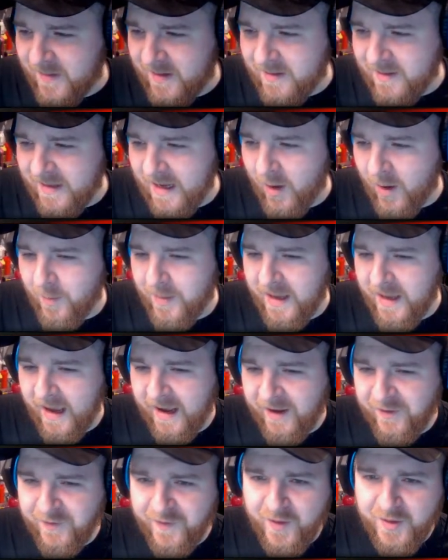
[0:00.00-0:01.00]
that'll be
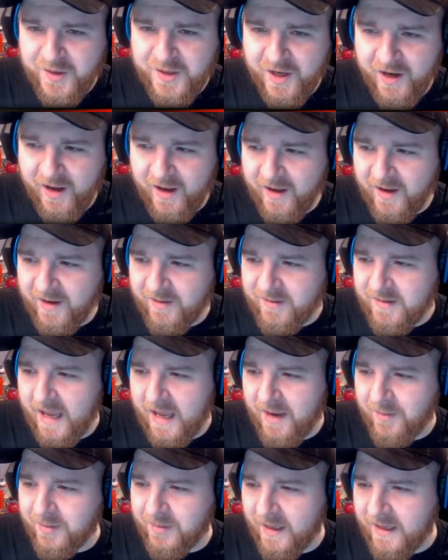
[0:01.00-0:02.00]
a future
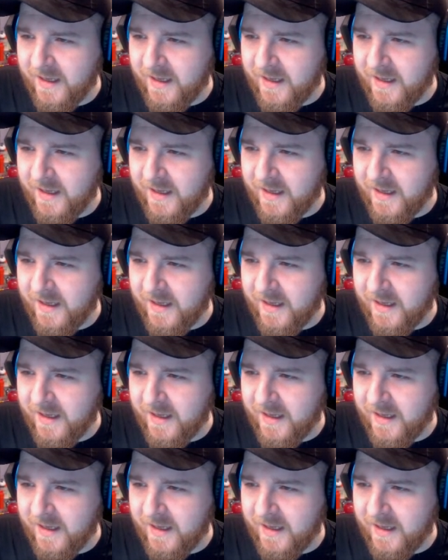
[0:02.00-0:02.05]
gameplay